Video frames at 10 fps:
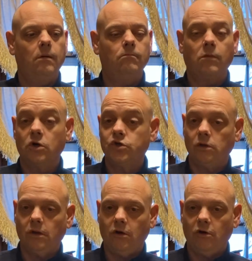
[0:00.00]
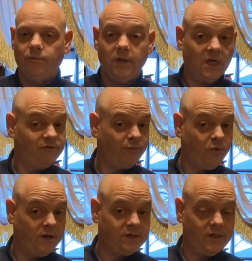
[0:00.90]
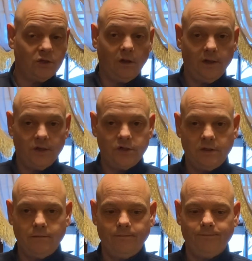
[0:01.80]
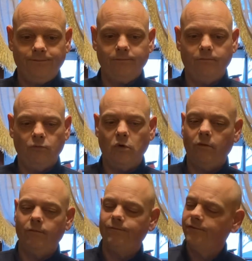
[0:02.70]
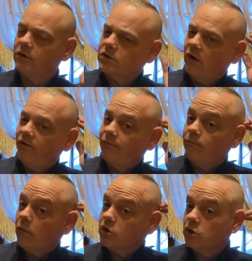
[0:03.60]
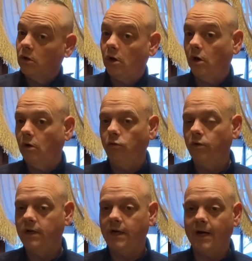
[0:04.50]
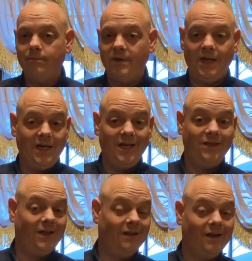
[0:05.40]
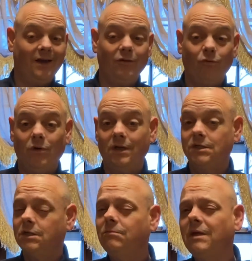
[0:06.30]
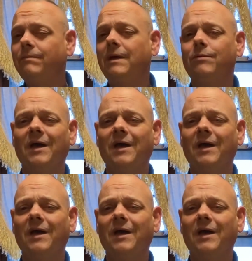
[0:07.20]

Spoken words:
Martial law because of presidential election. Well, first off, martial law would not be anything like what so many people